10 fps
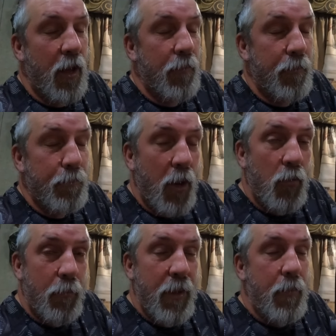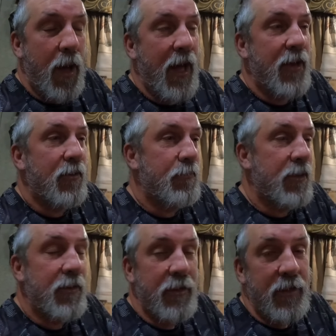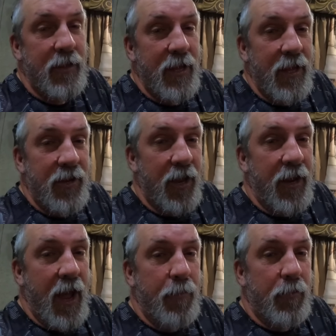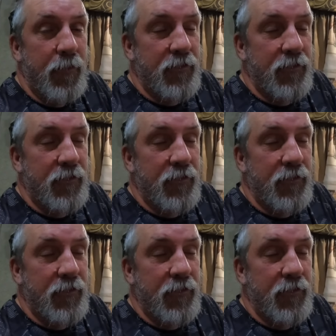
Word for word: a buck would be behind them, but didn't happen.